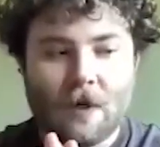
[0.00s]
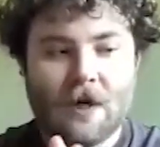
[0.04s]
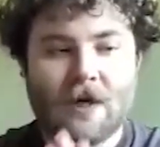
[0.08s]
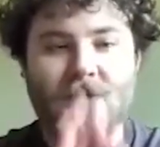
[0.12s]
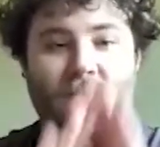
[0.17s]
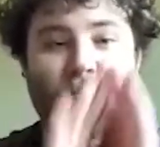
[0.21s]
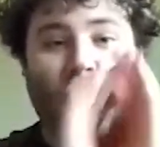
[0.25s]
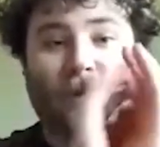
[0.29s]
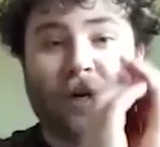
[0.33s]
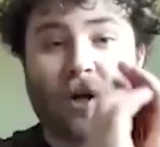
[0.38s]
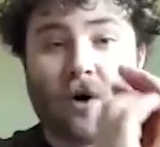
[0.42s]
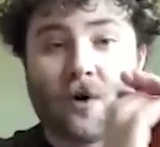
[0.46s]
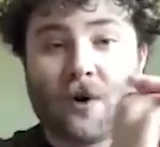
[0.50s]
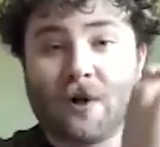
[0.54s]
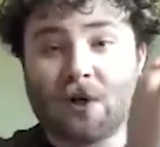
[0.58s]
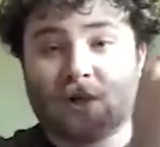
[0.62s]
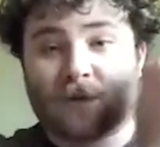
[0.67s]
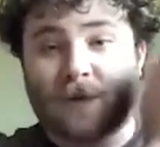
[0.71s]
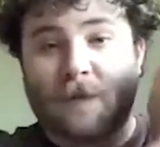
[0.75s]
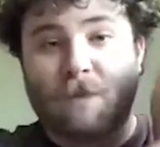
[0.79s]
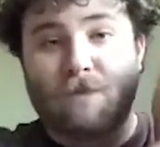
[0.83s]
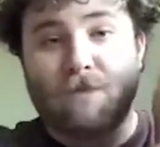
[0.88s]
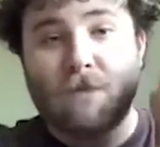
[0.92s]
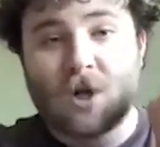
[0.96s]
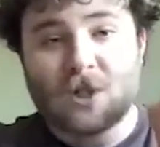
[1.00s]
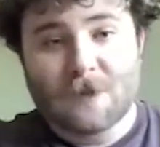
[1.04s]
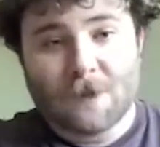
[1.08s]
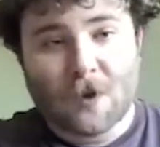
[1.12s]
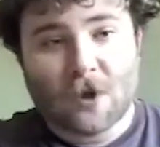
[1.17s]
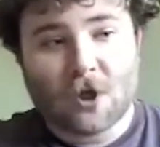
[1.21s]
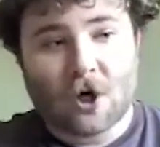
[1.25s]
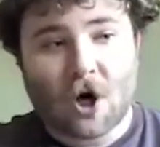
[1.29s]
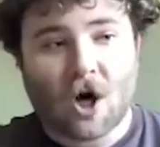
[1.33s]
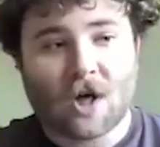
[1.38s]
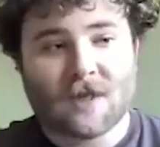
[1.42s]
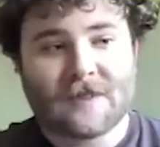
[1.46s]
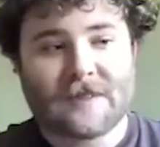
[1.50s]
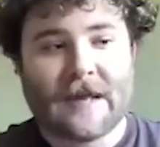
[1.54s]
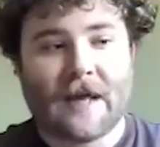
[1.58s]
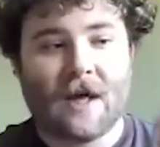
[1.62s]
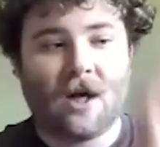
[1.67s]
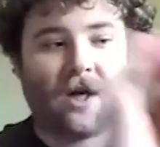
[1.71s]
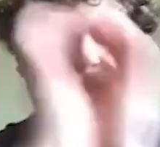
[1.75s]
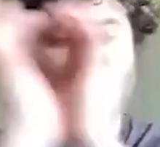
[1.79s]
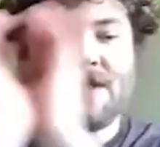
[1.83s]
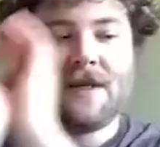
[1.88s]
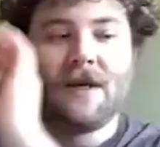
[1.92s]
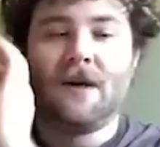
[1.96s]
So we know there's been multiple
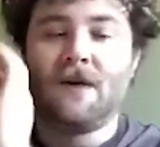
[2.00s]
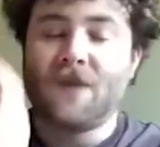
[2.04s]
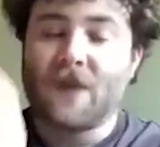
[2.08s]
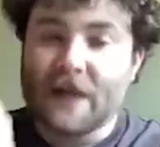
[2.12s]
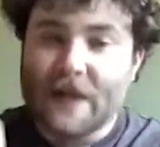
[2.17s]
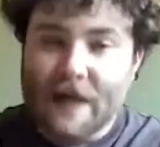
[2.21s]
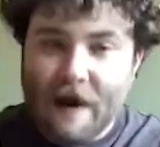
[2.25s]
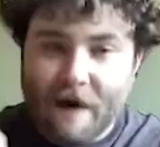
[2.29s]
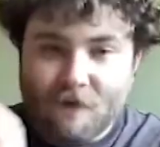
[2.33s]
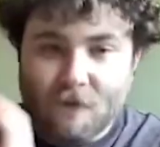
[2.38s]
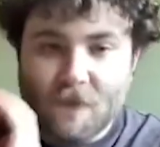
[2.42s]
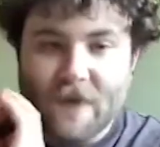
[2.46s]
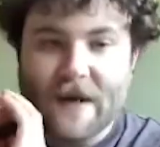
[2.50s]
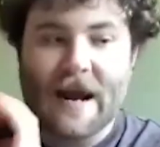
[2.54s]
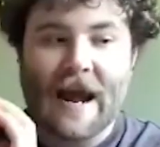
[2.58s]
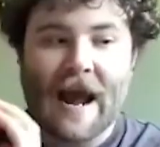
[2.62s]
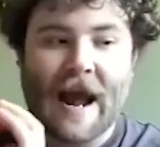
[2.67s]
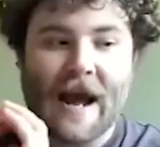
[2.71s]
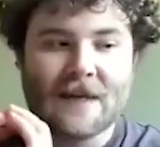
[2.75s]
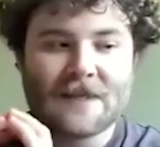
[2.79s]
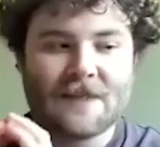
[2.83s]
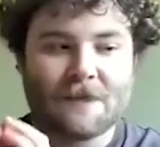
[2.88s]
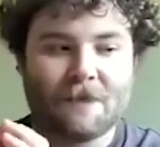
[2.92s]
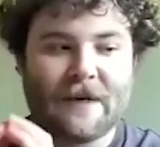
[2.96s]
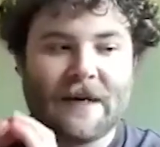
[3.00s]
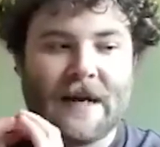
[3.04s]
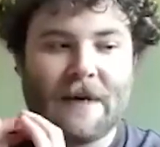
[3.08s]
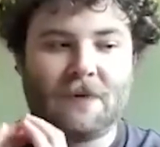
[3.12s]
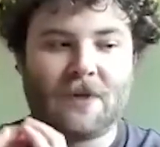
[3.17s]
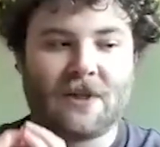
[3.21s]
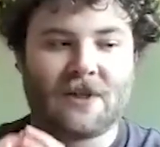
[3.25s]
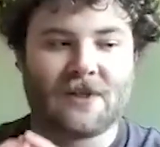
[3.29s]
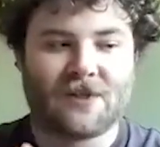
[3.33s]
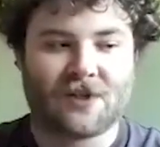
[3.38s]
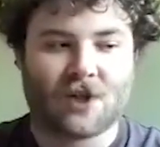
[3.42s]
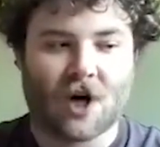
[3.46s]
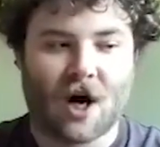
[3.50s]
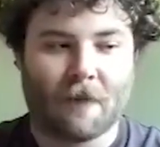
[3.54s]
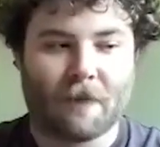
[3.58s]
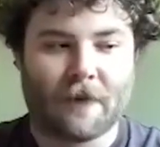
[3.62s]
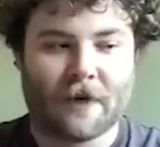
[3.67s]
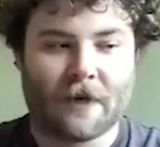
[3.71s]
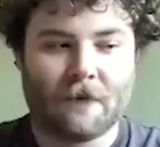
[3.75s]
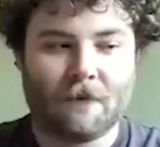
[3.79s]
cartels, the government hasn't been able to stop it.